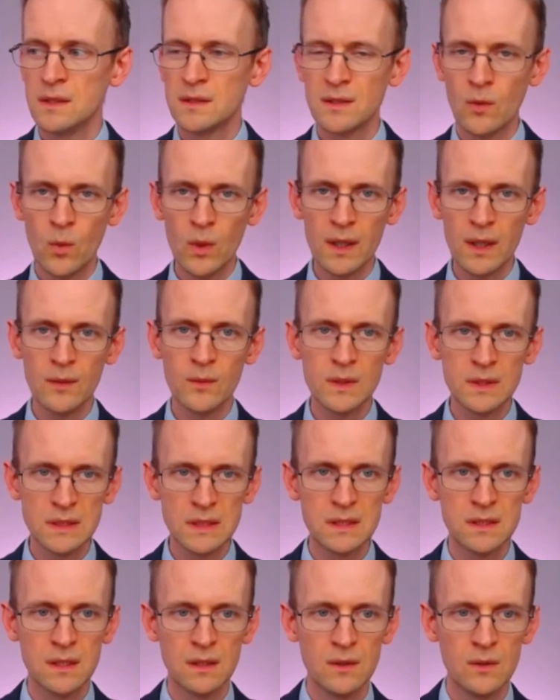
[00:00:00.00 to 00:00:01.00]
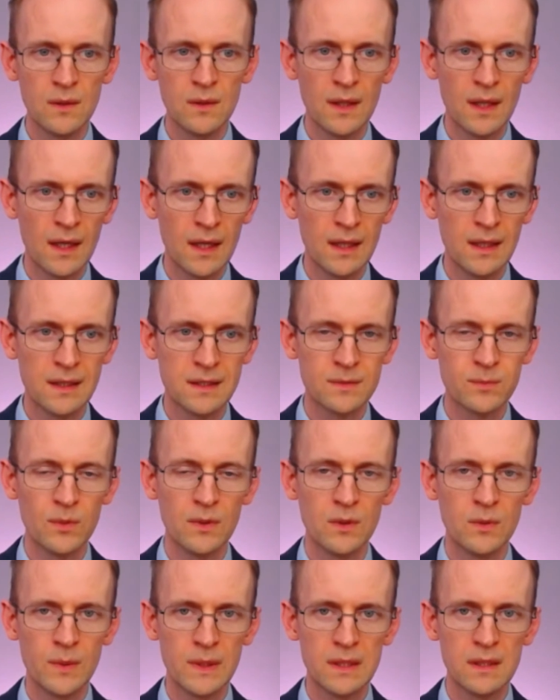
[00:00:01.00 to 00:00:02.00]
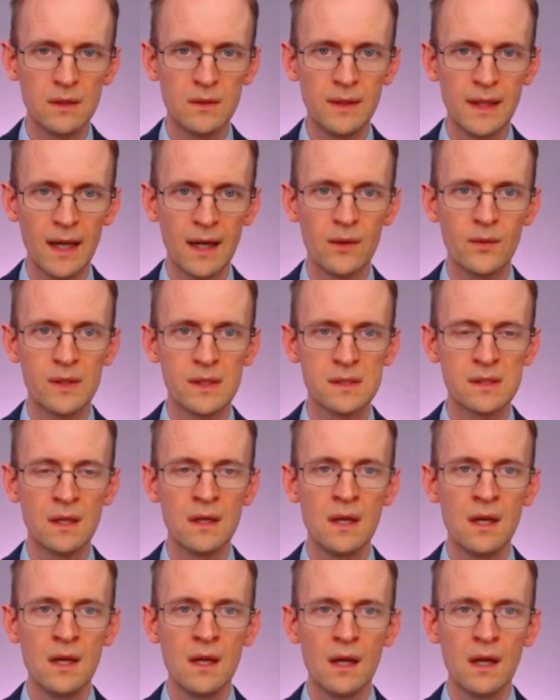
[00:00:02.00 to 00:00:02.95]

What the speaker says: So what I wanted to explore with you now is